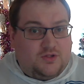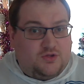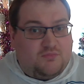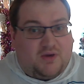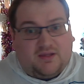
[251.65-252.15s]

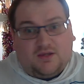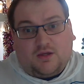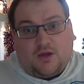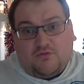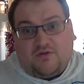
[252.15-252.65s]
you might
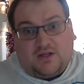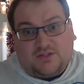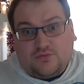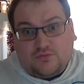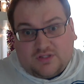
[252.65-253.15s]
go
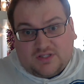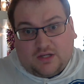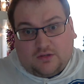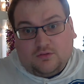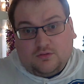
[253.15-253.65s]
fast through the
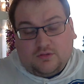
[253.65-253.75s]
tunnel,